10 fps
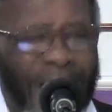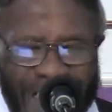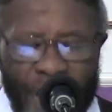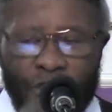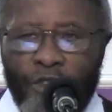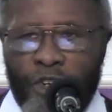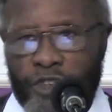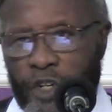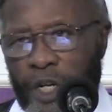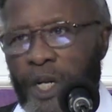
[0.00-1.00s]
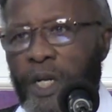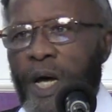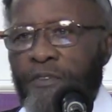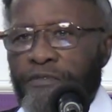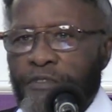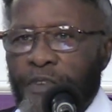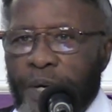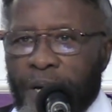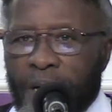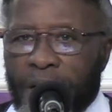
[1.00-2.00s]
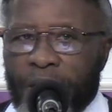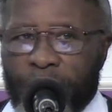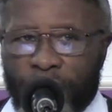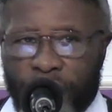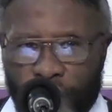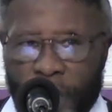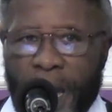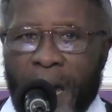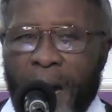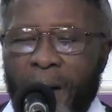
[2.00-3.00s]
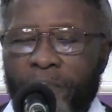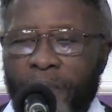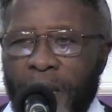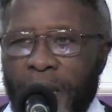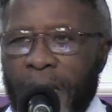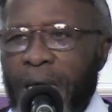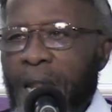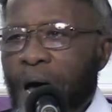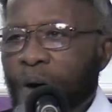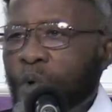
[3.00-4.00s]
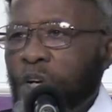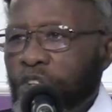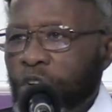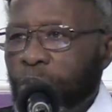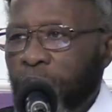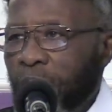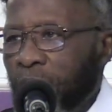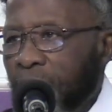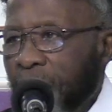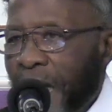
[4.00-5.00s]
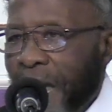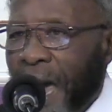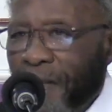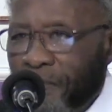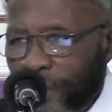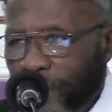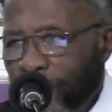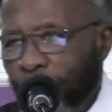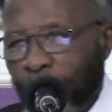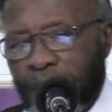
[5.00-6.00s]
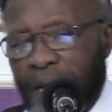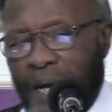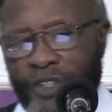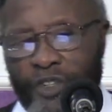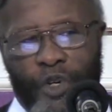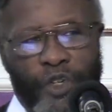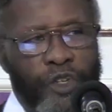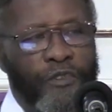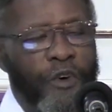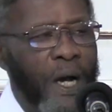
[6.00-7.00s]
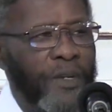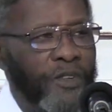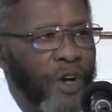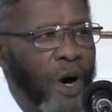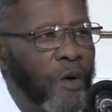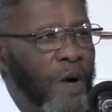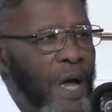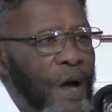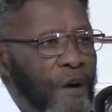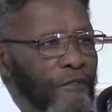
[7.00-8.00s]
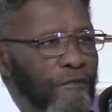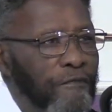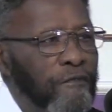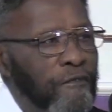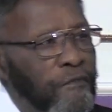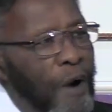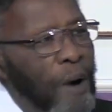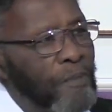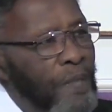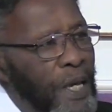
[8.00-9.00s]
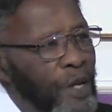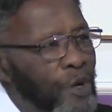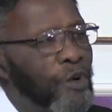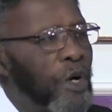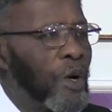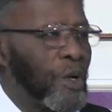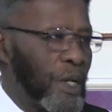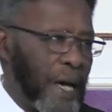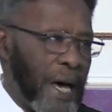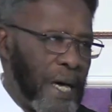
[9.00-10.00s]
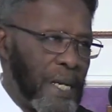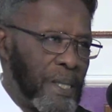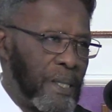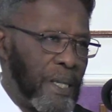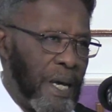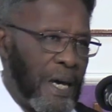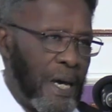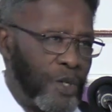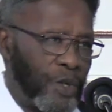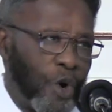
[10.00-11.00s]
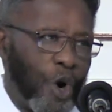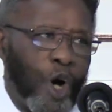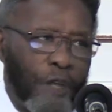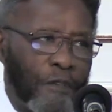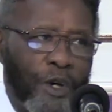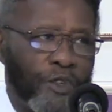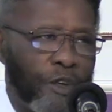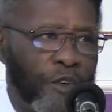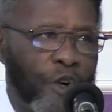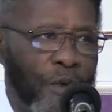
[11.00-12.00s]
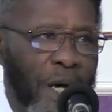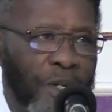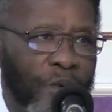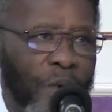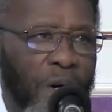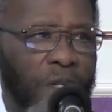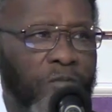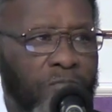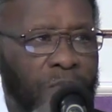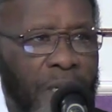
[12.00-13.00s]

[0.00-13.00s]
interested enough uh, to share in our worship here at the New Golden Heights Church of Christ. So, from the New Golden Heights to all of those of you around the world,